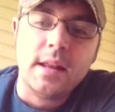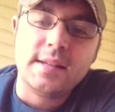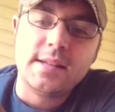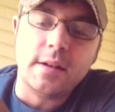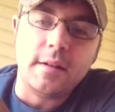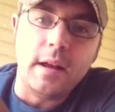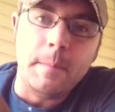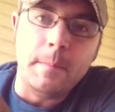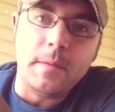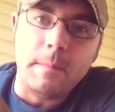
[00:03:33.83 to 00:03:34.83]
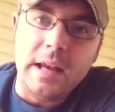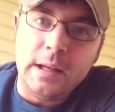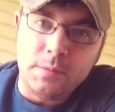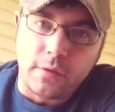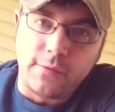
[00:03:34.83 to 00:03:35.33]
This is a
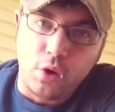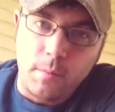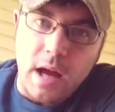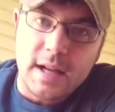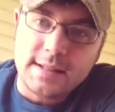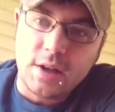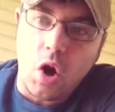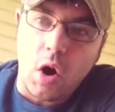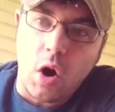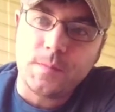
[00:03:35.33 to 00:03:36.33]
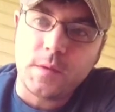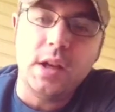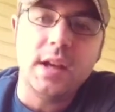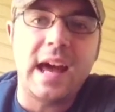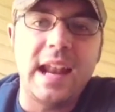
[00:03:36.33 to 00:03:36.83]
medium to full-bodied cigar,
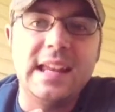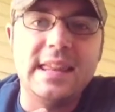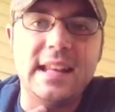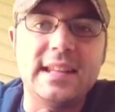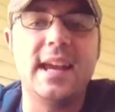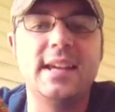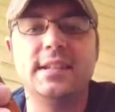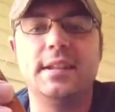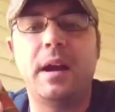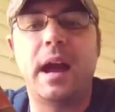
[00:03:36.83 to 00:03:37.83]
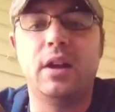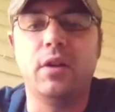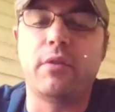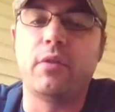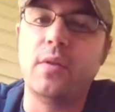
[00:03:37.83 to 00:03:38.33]
and you can kind of get that taste in the back of
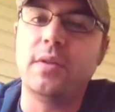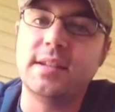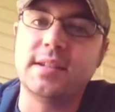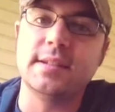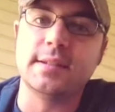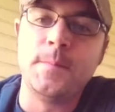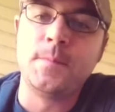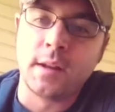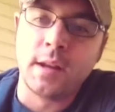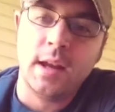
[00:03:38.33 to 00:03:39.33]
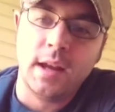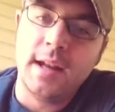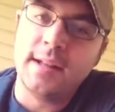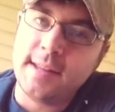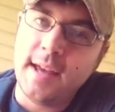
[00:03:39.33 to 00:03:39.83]
your throat.
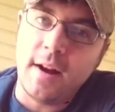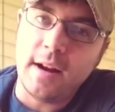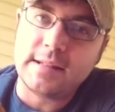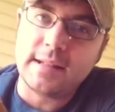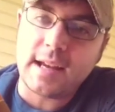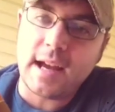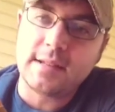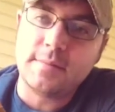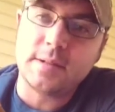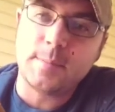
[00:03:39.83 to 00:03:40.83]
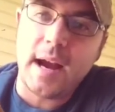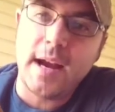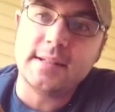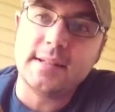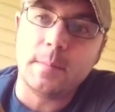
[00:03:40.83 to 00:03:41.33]
It's there. It's got some
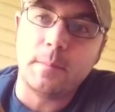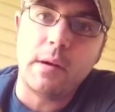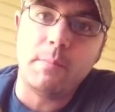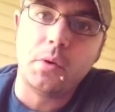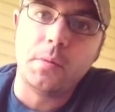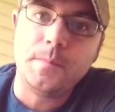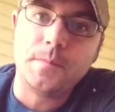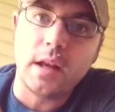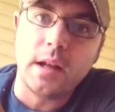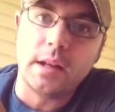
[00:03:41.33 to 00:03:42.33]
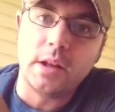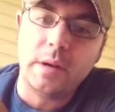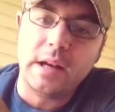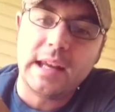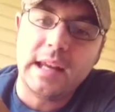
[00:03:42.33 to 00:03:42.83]
spice and some pepper and a
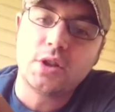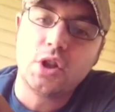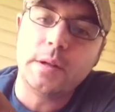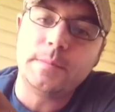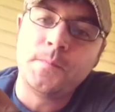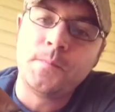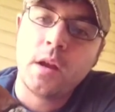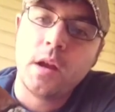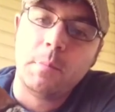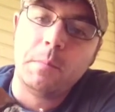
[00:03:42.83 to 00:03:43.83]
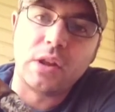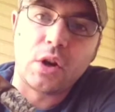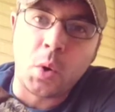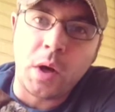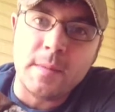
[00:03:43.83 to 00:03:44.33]
little bit of kick to it, but
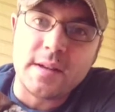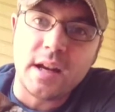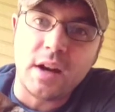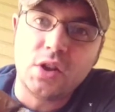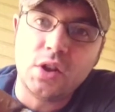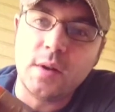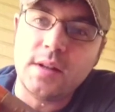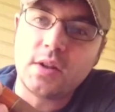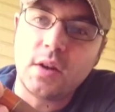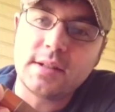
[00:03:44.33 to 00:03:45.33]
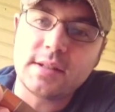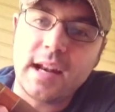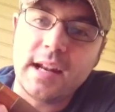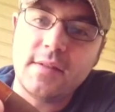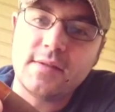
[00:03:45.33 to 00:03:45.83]
the cream is there too, and so it just
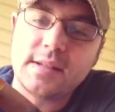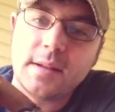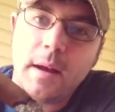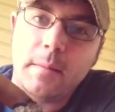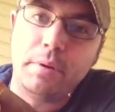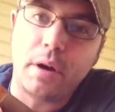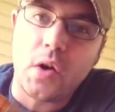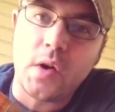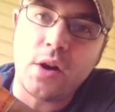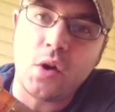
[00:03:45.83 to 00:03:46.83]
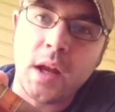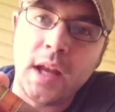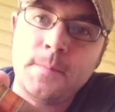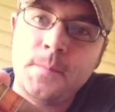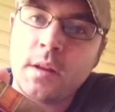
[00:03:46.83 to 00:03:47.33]
kind of gives us a buttery
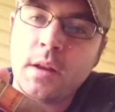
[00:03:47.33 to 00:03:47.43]
cream